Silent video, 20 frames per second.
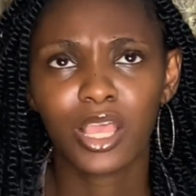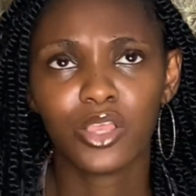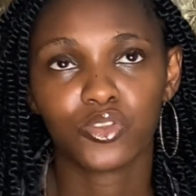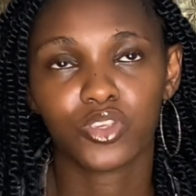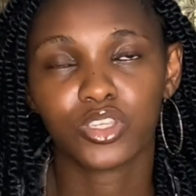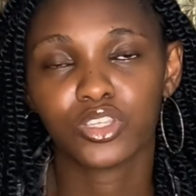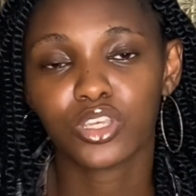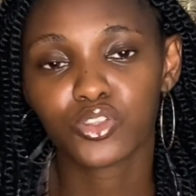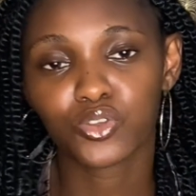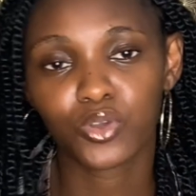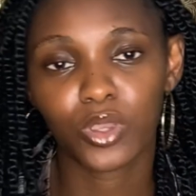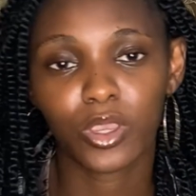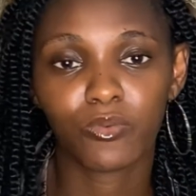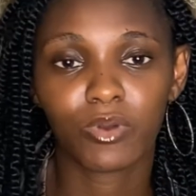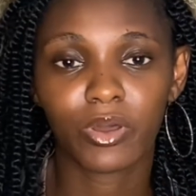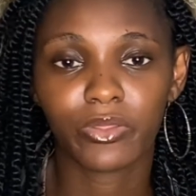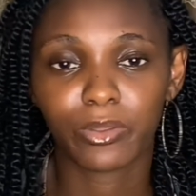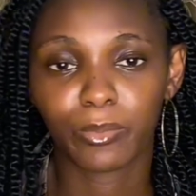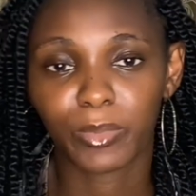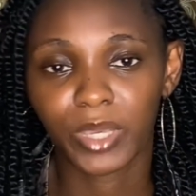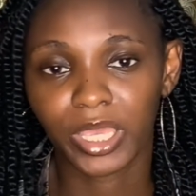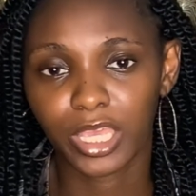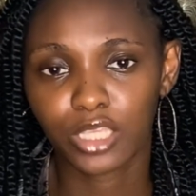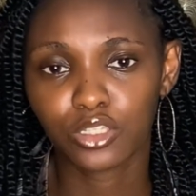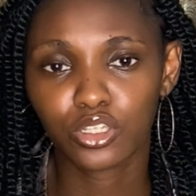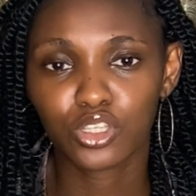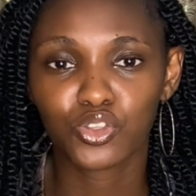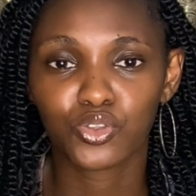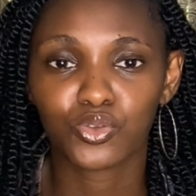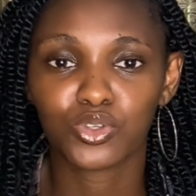They're just going around the market,
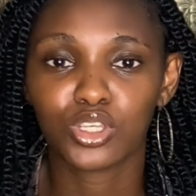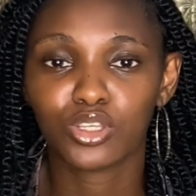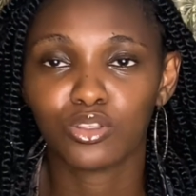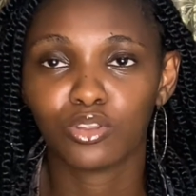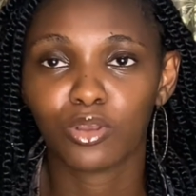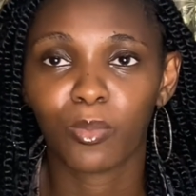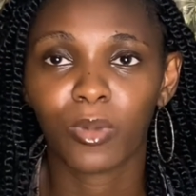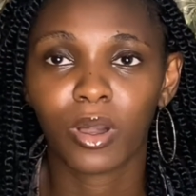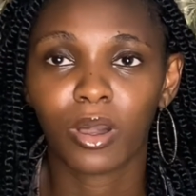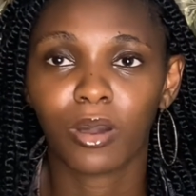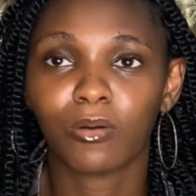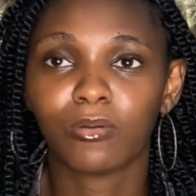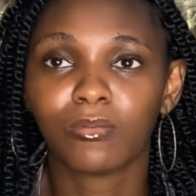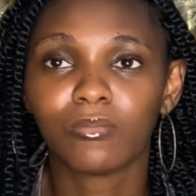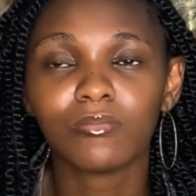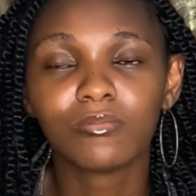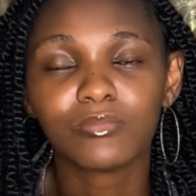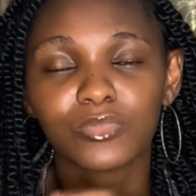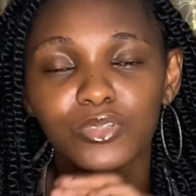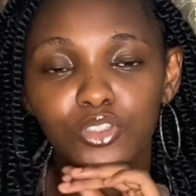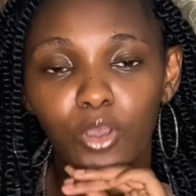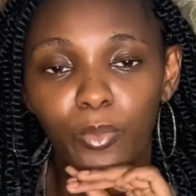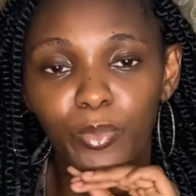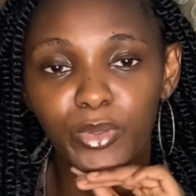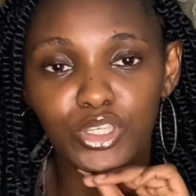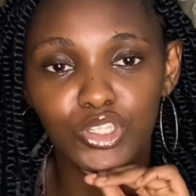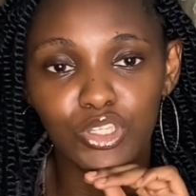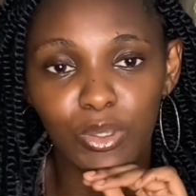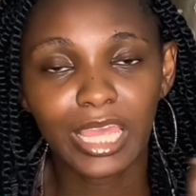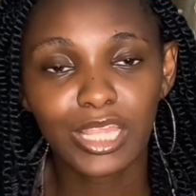just doing normal
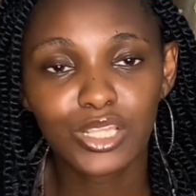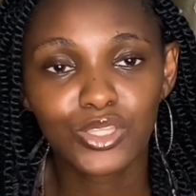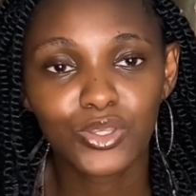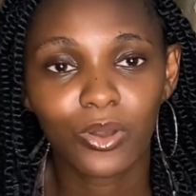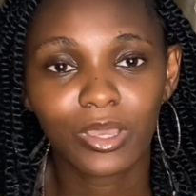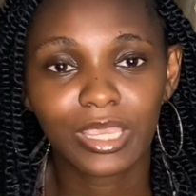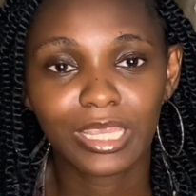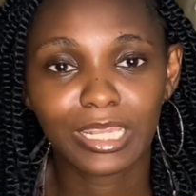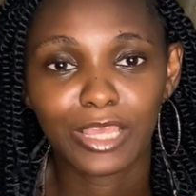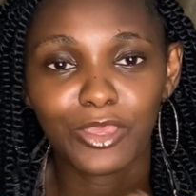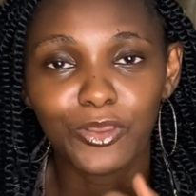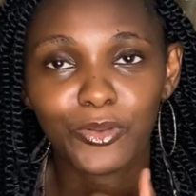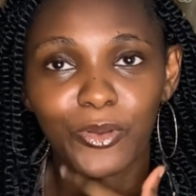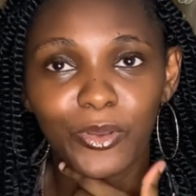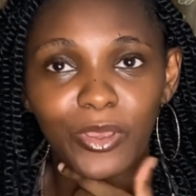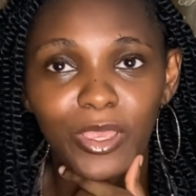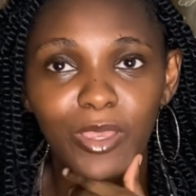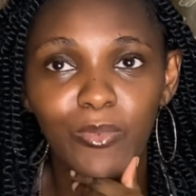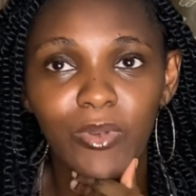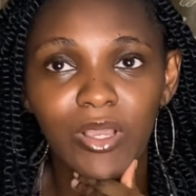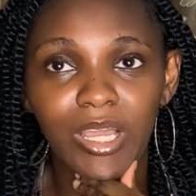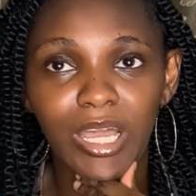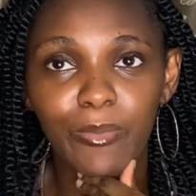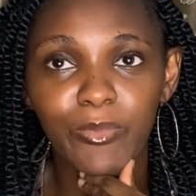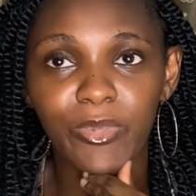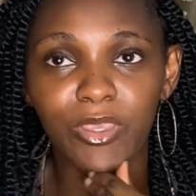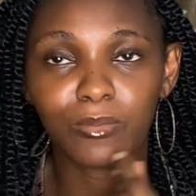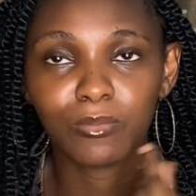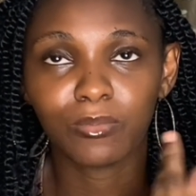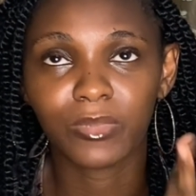shopping. They're talking, and Ebuka
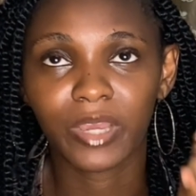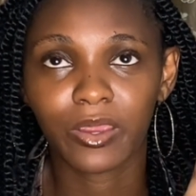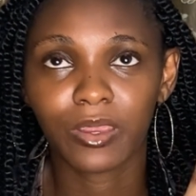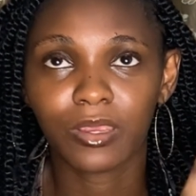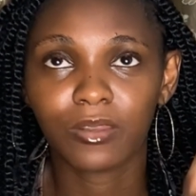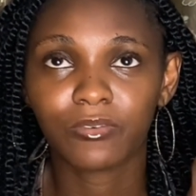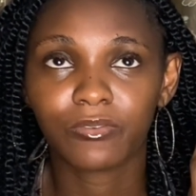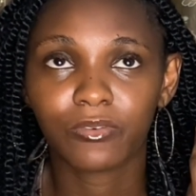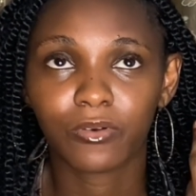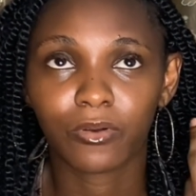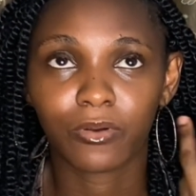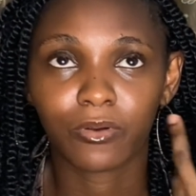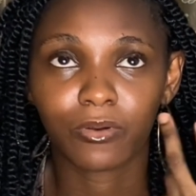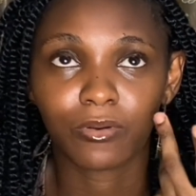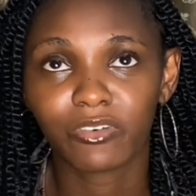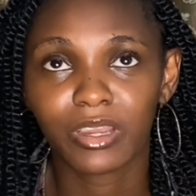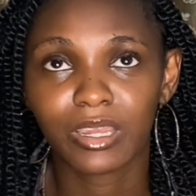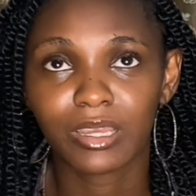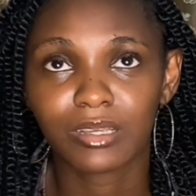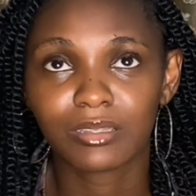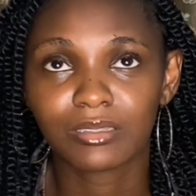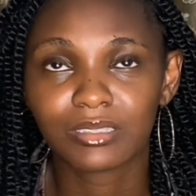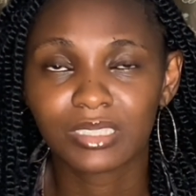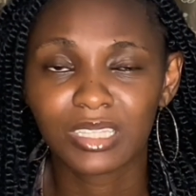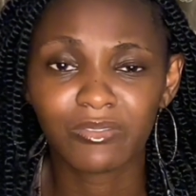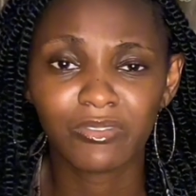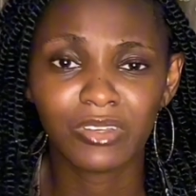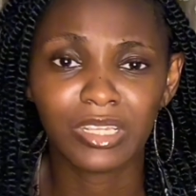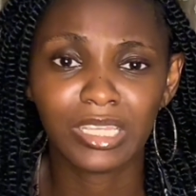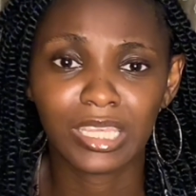being married for
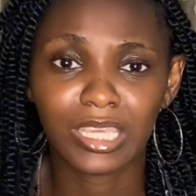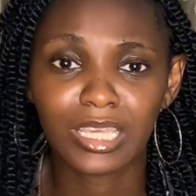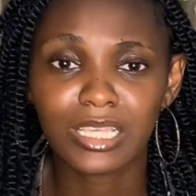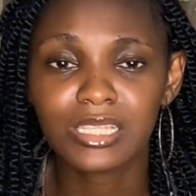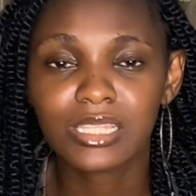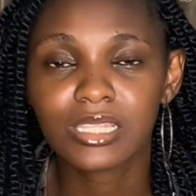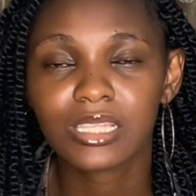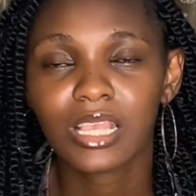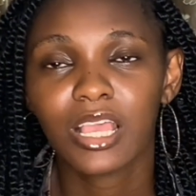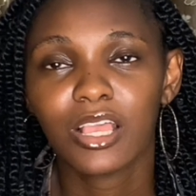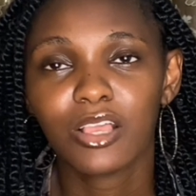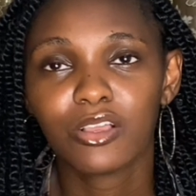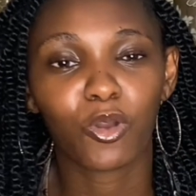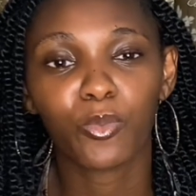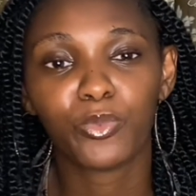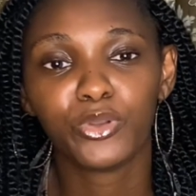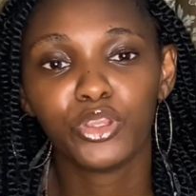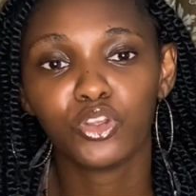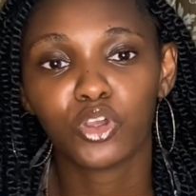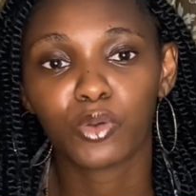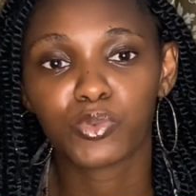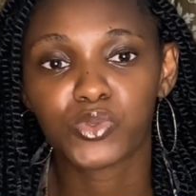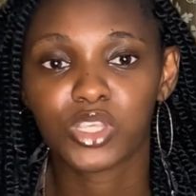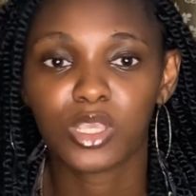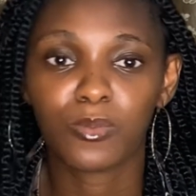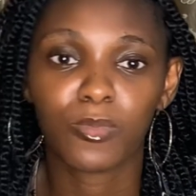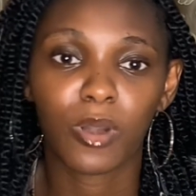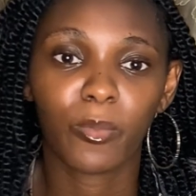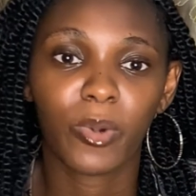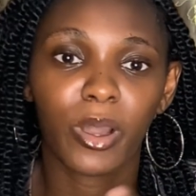7 years, opening up to him
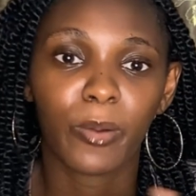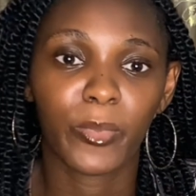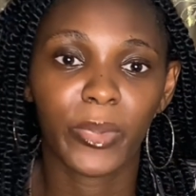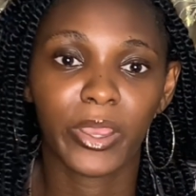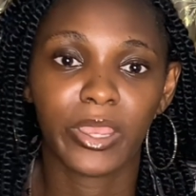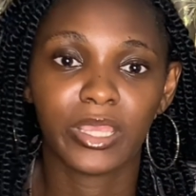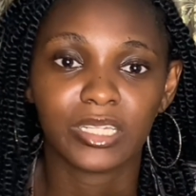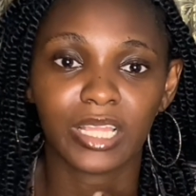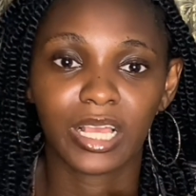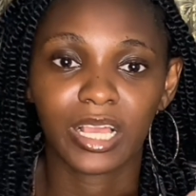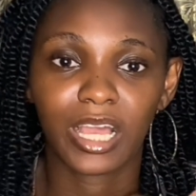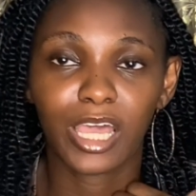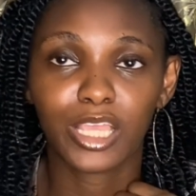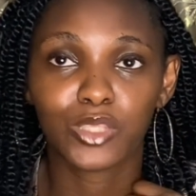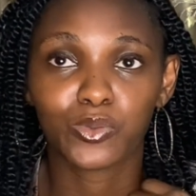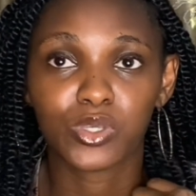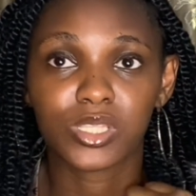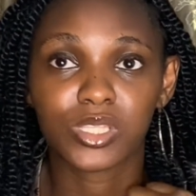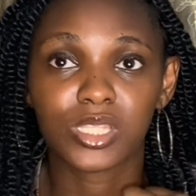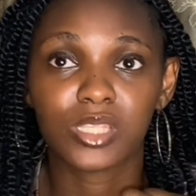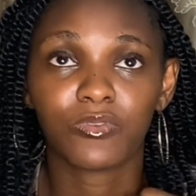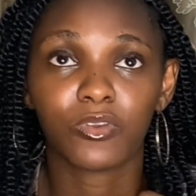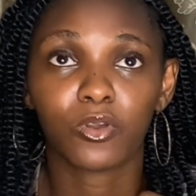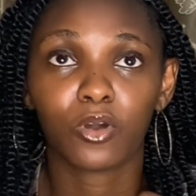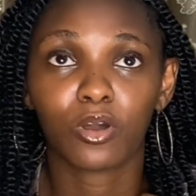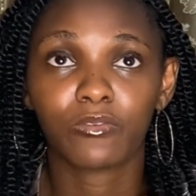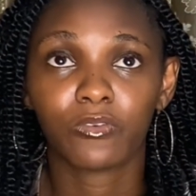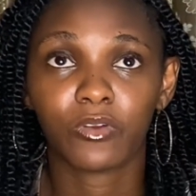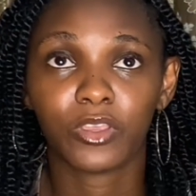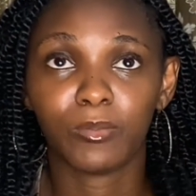about marriage, like how it was
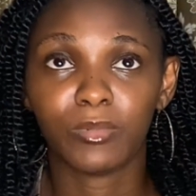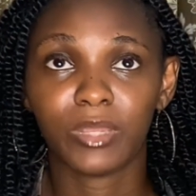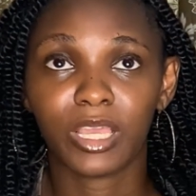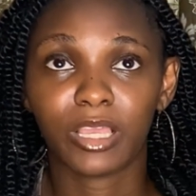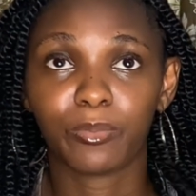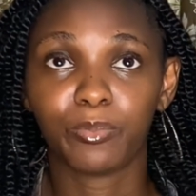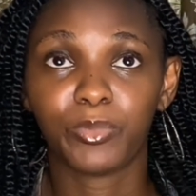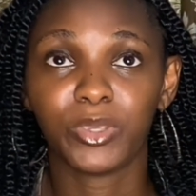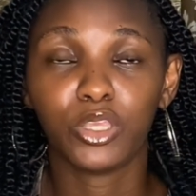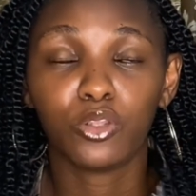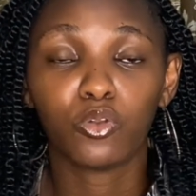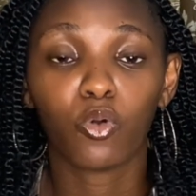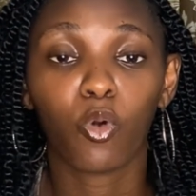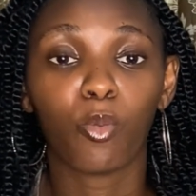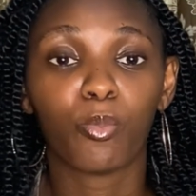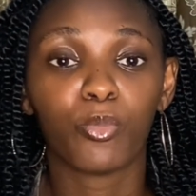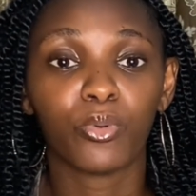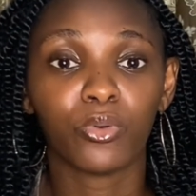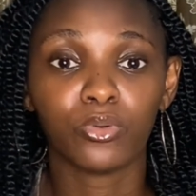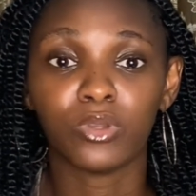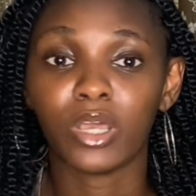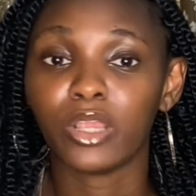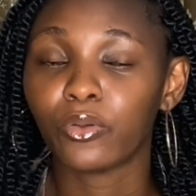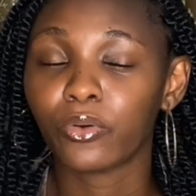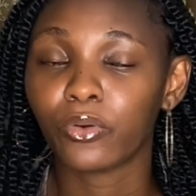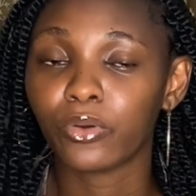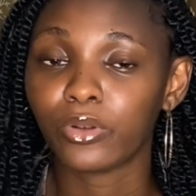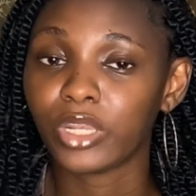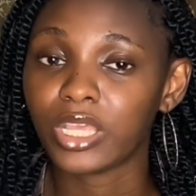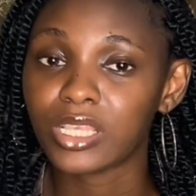difficult for him, like being open and
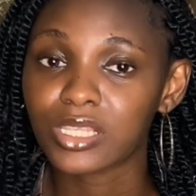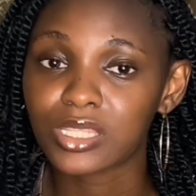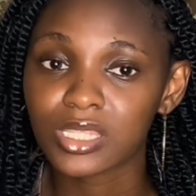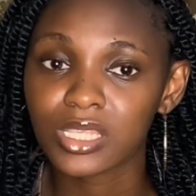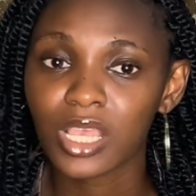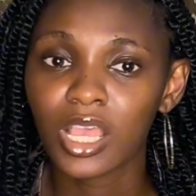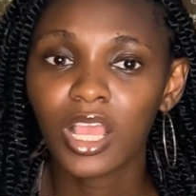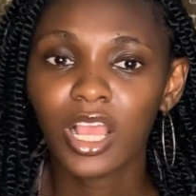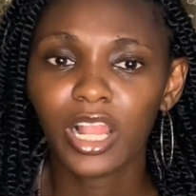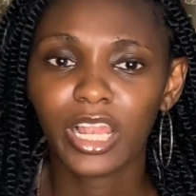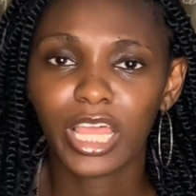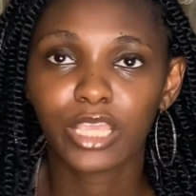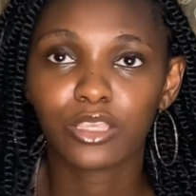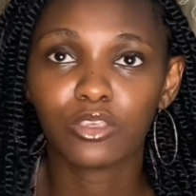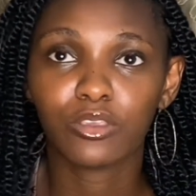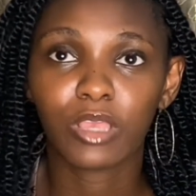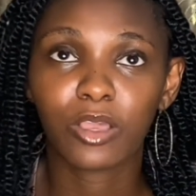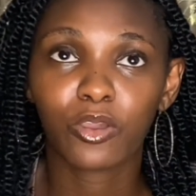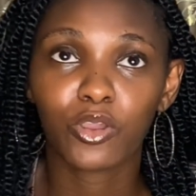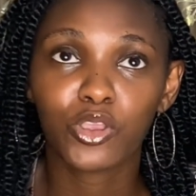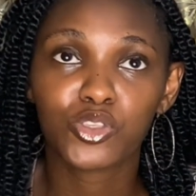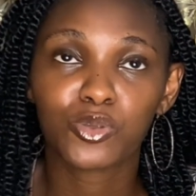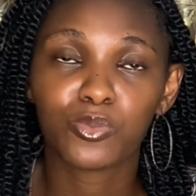honest. Like you are going to